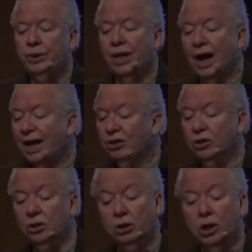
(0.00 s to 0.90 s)
that I
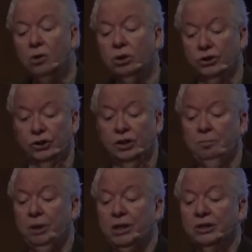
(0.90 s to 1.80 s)
couldn't go to sleep
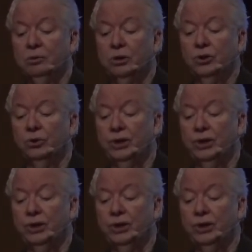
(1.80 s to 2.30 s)
because I was so